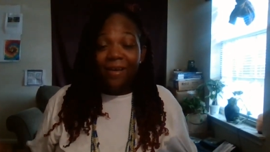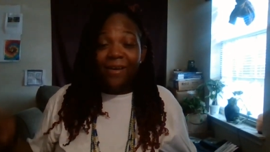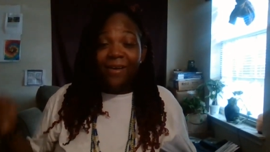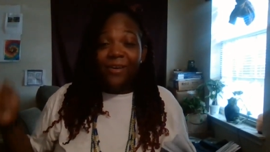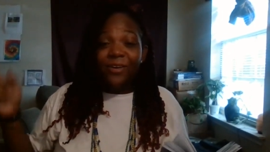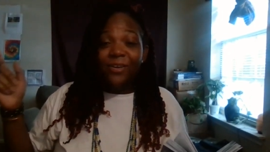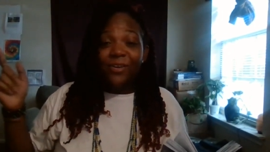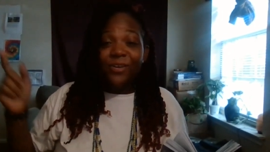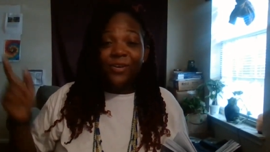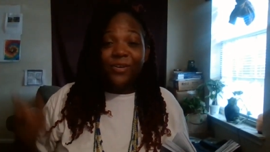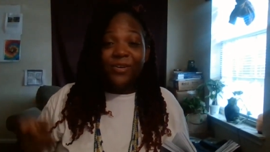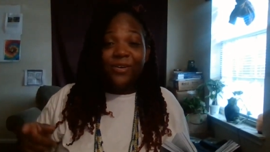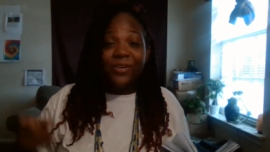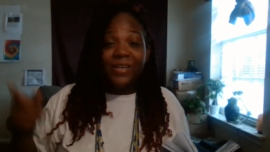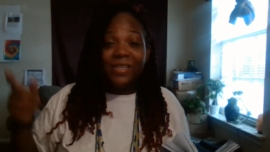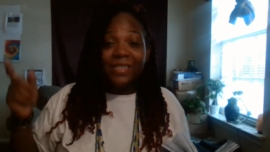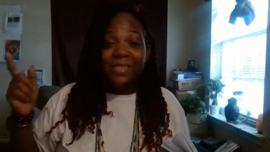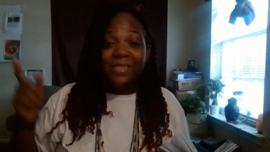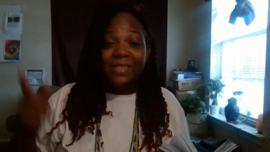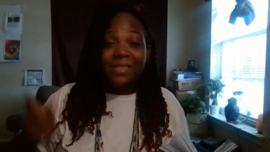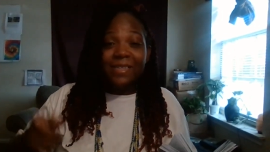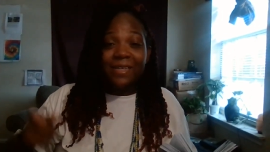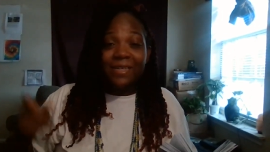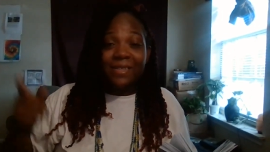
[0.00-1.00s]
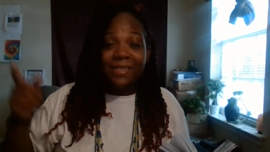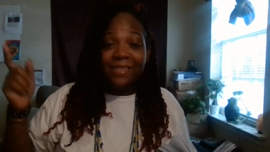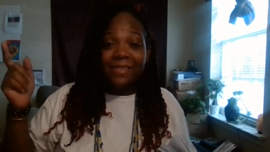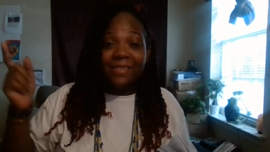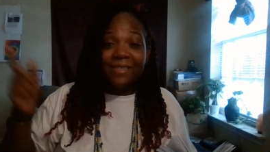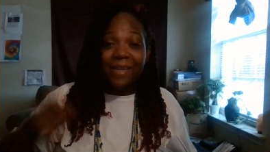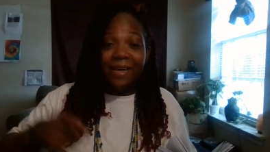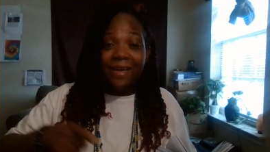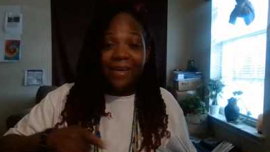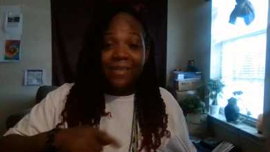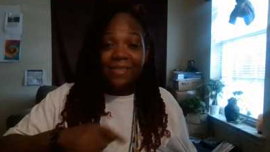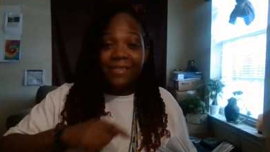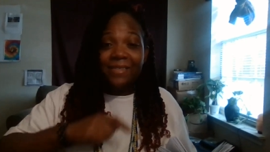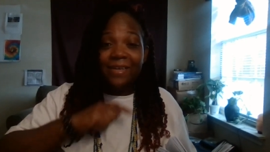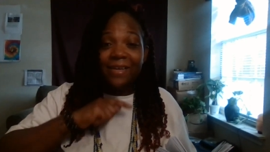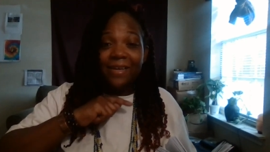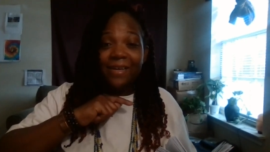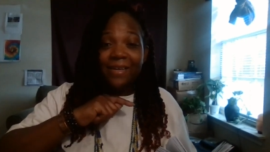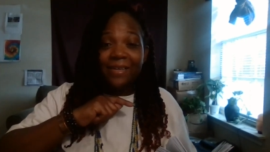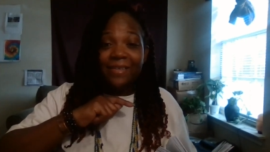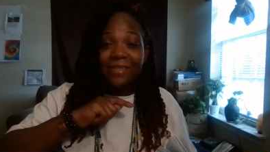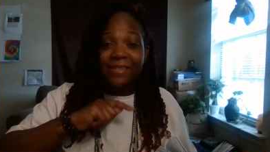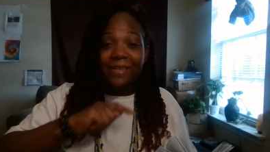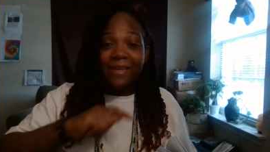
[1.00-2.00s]
Your success
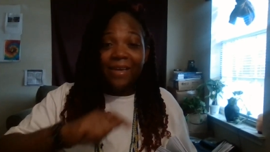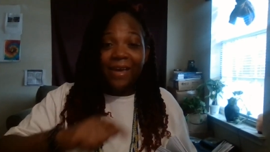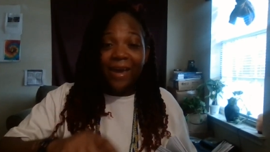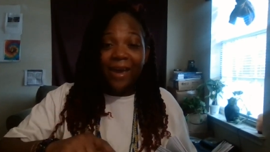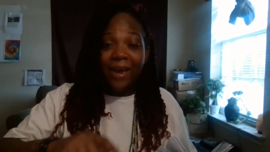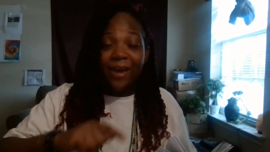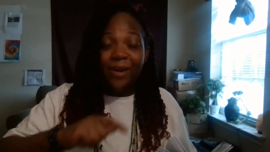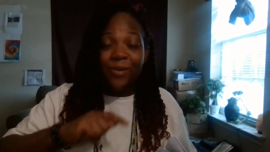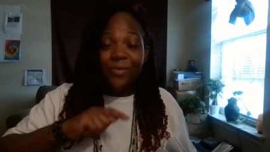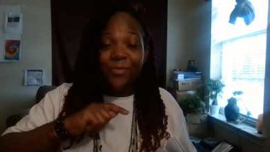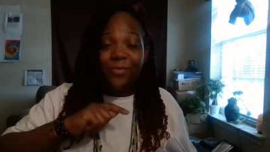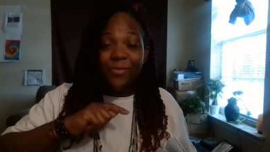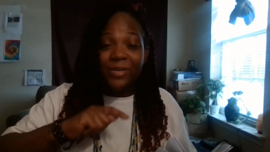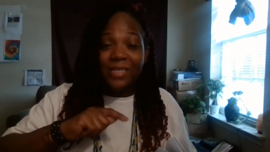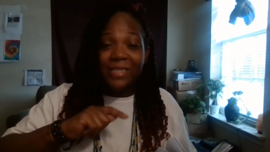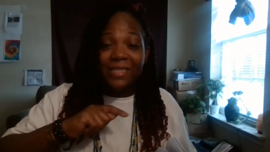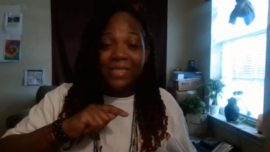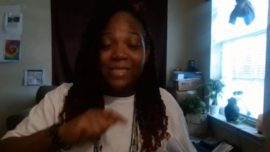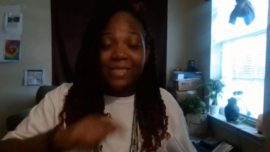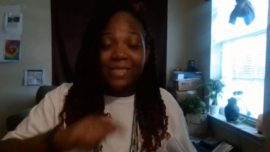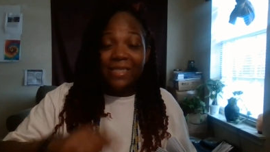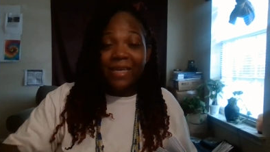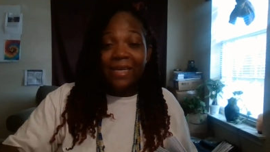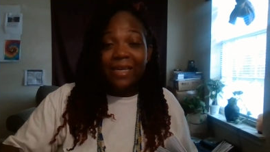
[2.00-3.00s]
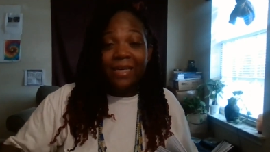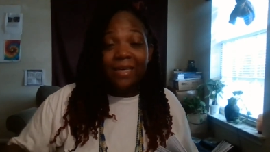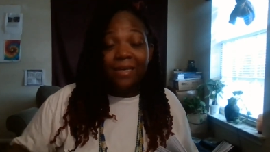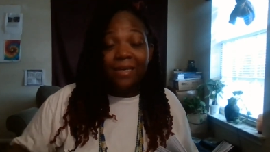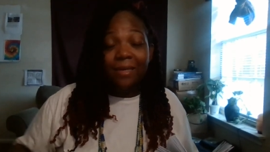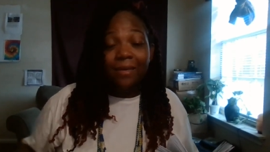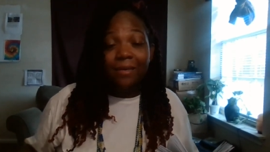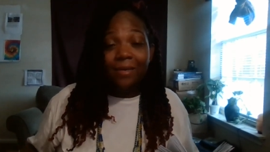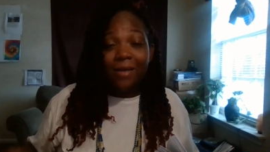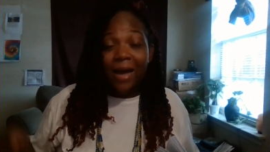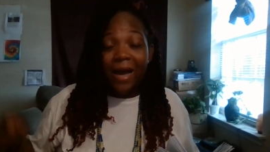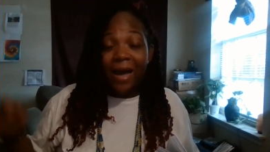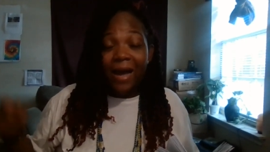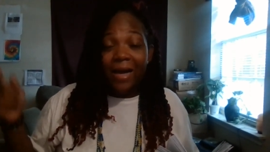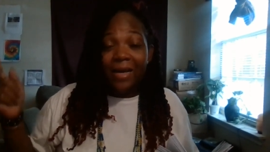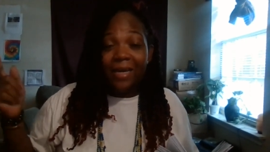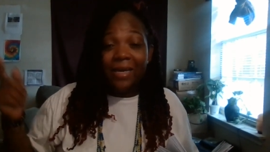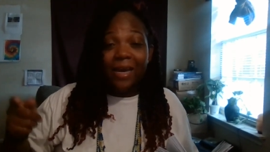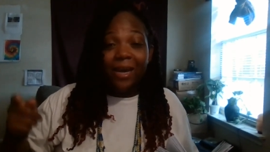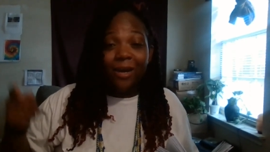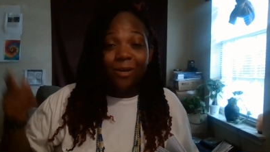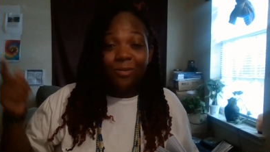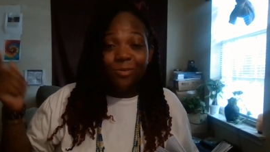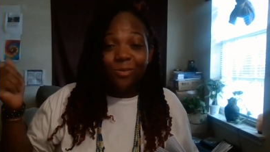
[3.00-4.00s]
is guaranteed. I
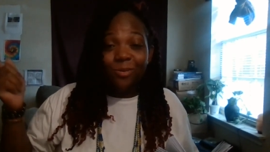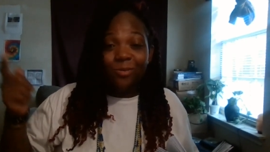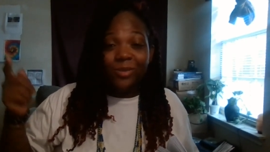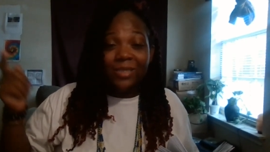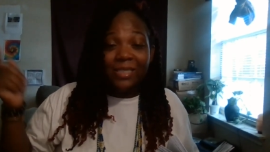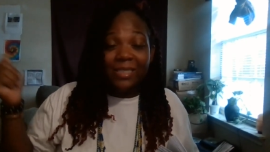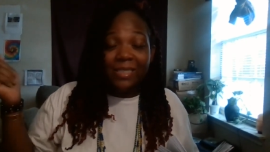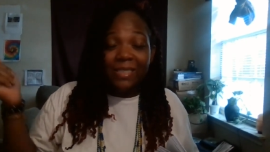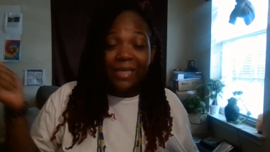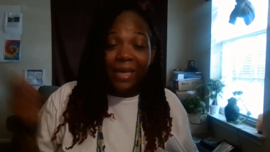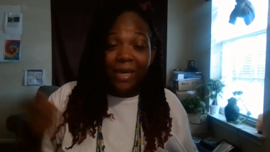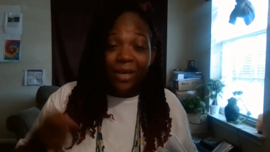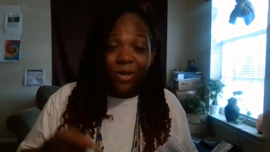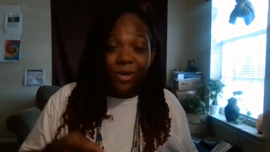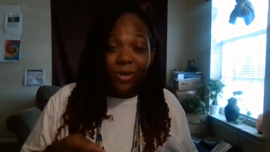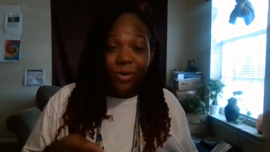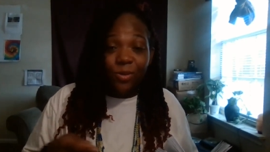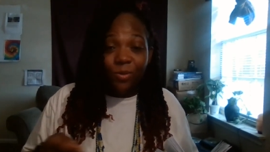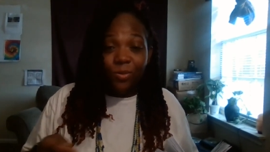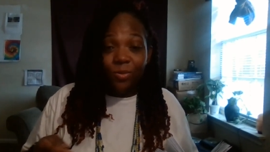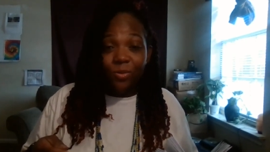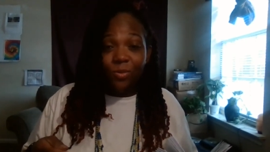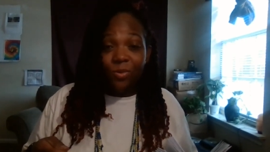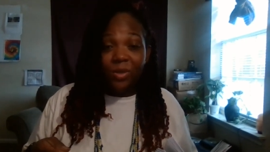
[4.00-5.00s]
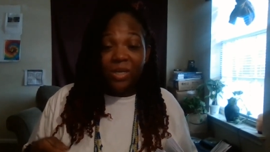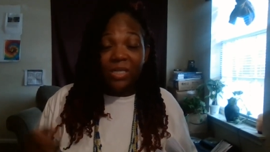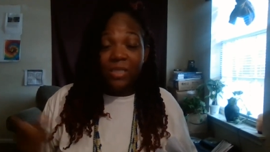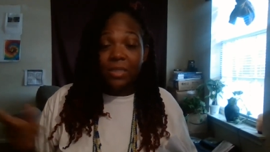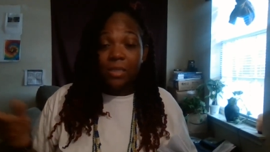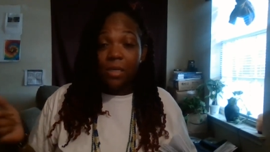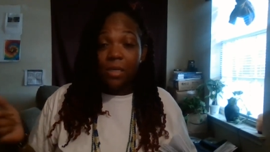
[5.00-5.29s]
guarantee you it's